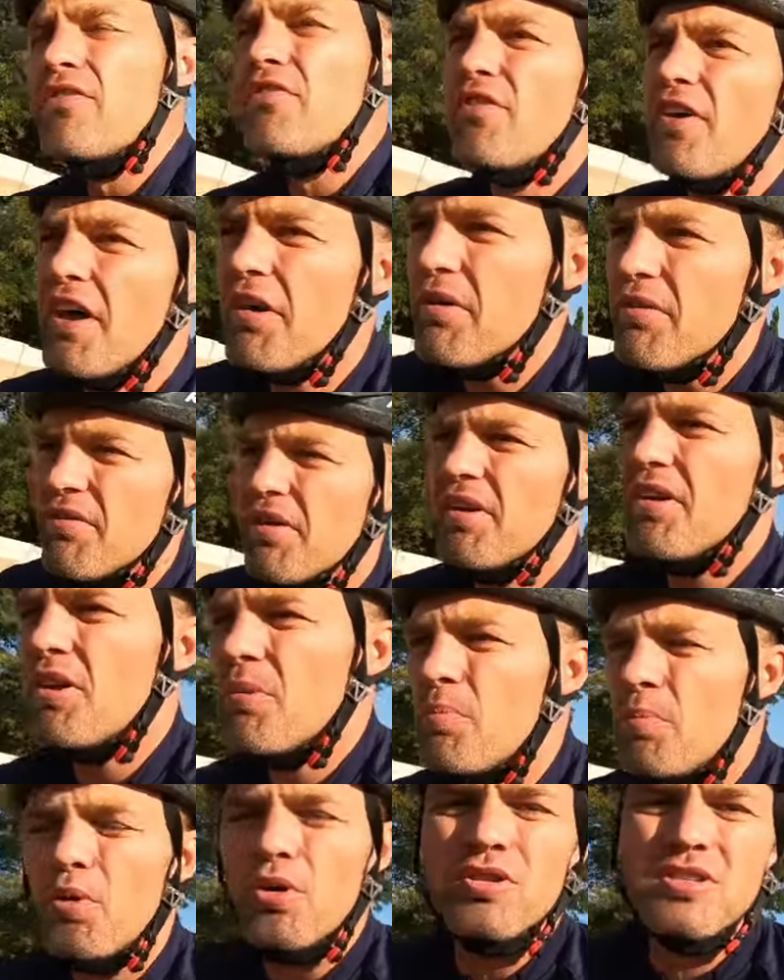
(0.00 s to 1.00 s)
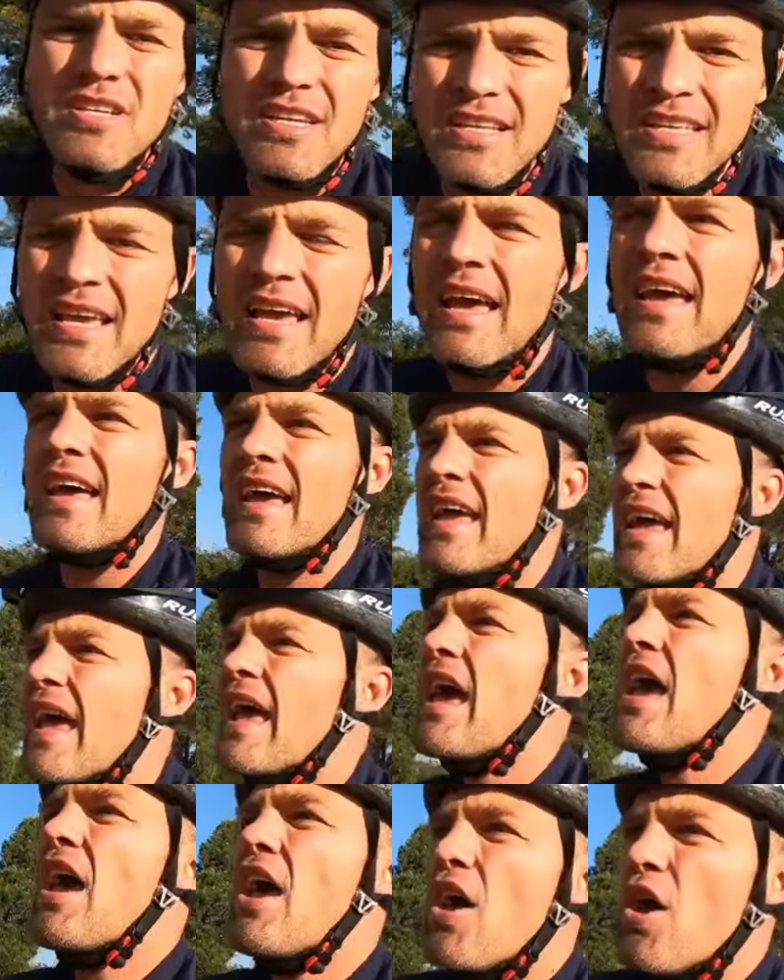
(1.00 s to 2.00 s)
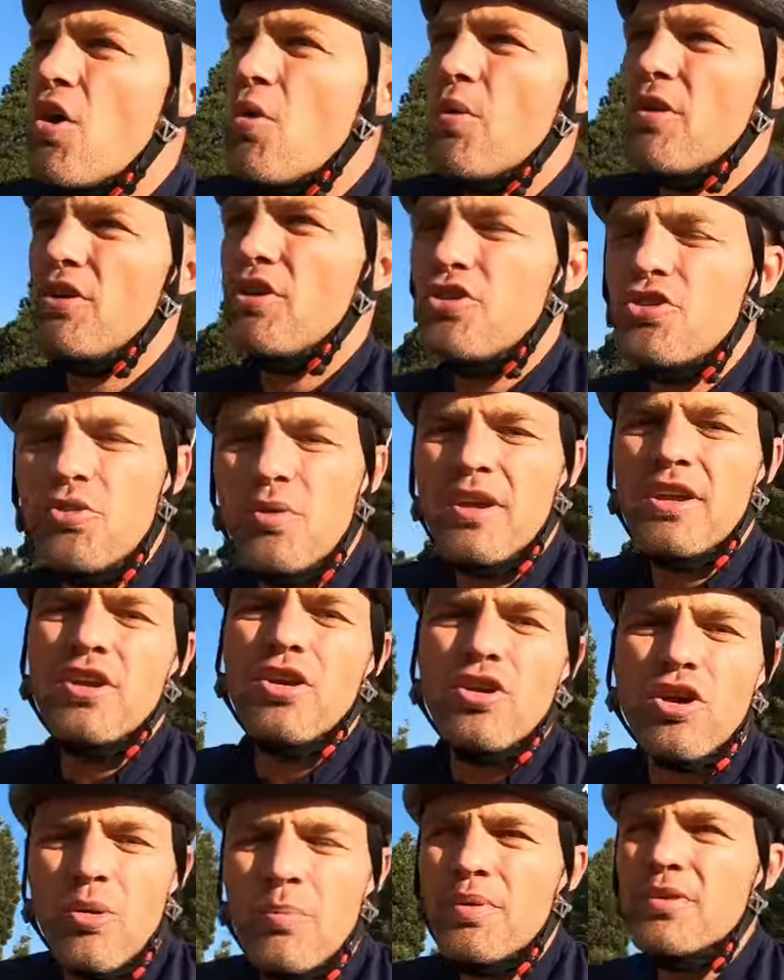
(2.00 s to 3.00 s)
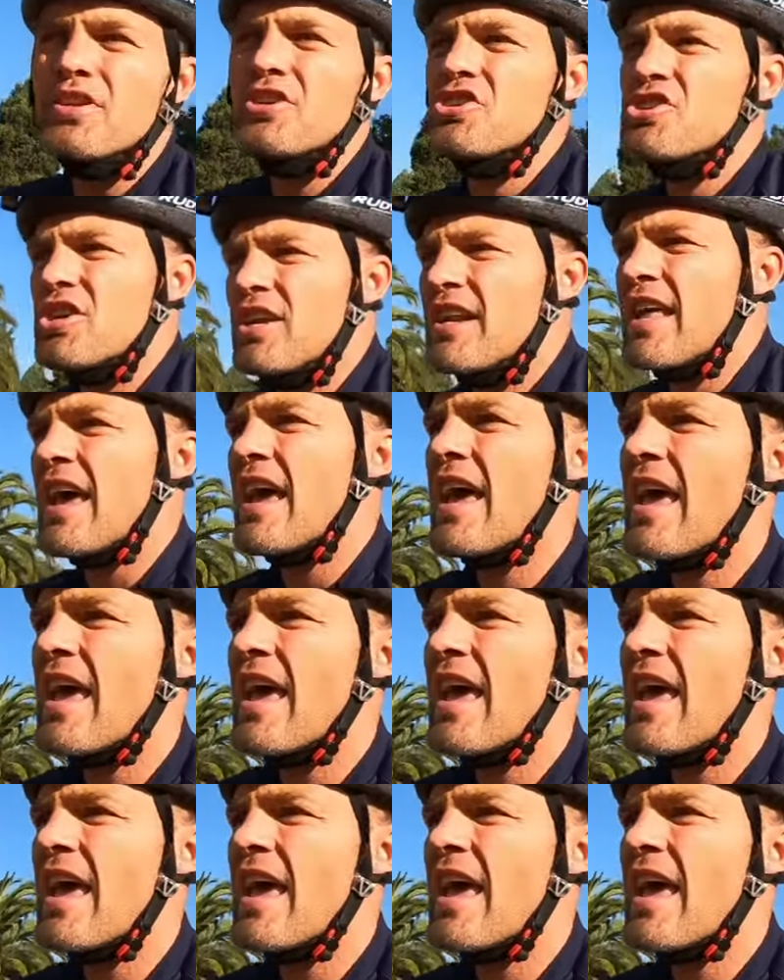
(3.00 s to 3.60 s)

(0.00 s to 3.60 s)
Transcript: very, very important when you're doing your competition